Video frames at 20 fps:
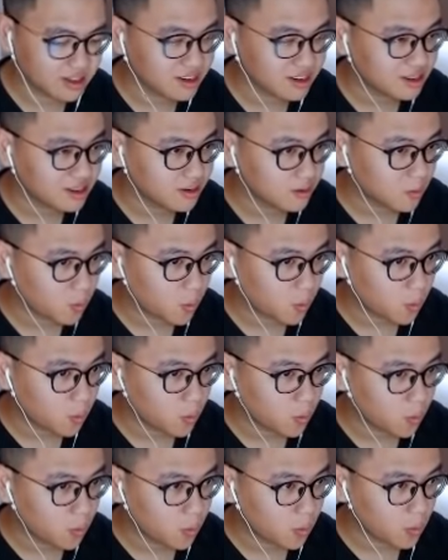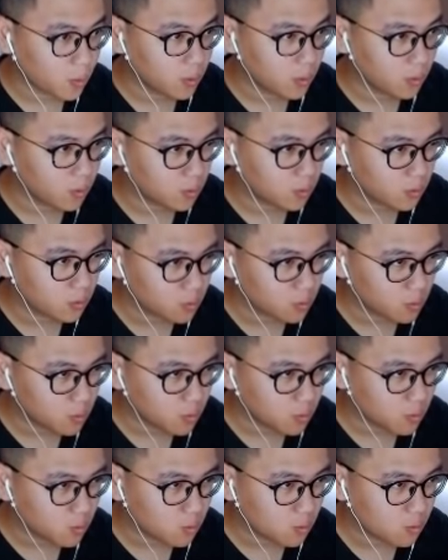
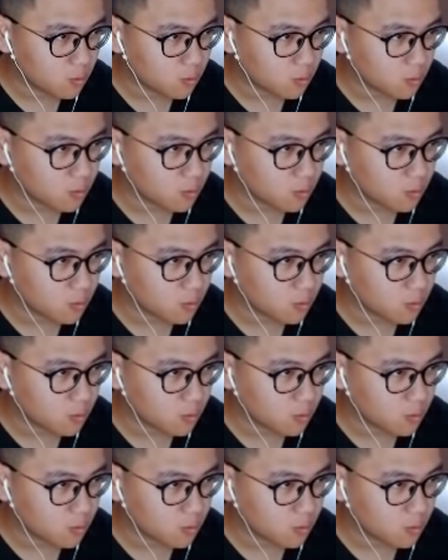No one is speaking in this clip.